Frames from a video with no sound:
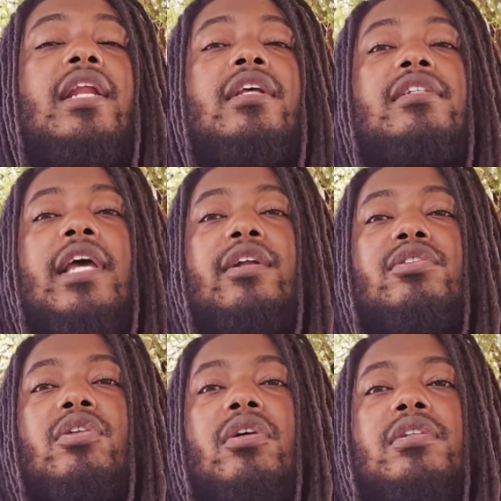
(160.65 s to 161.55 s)
the statutes,
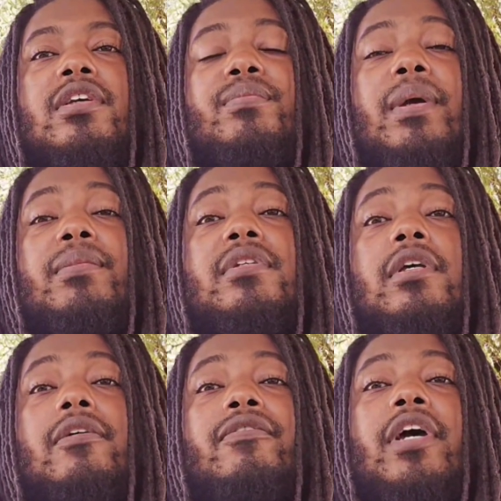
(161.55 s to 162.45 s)
laws,
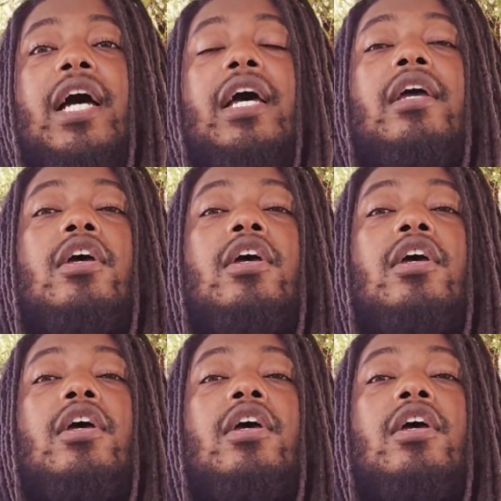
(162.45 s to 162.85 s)
commandments of God,